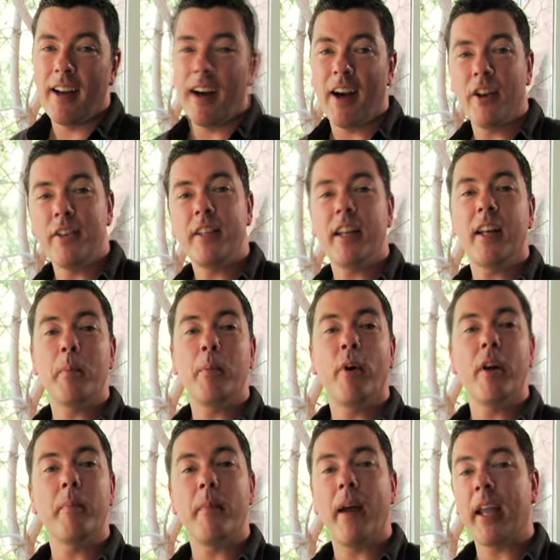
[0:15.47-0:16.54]
I don't see any
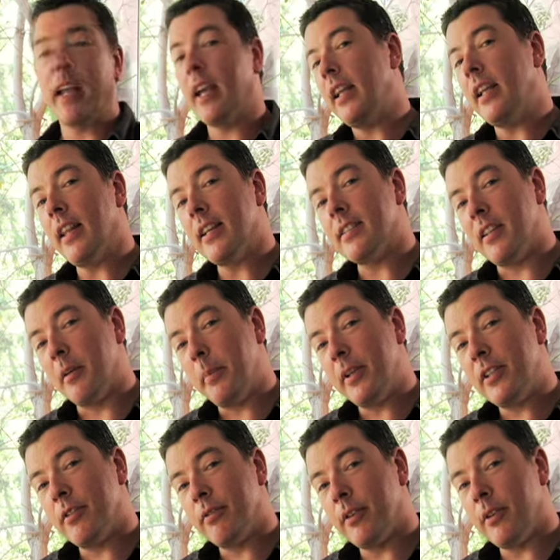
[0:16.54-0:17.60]
point in making any less than a
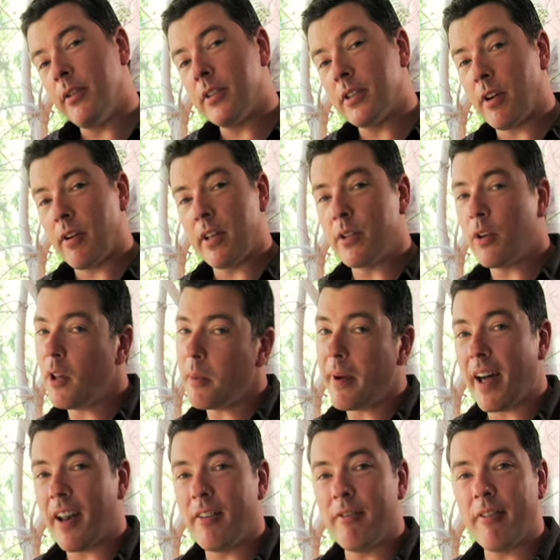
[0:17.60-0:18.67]
pitcher full, so it's all
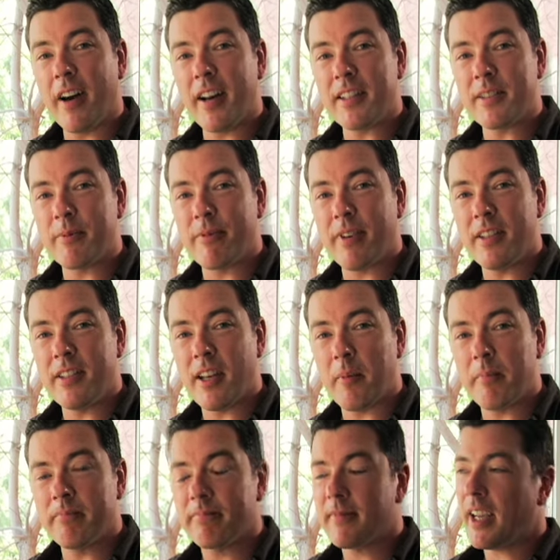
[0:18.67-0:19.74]
about inviting some friends up,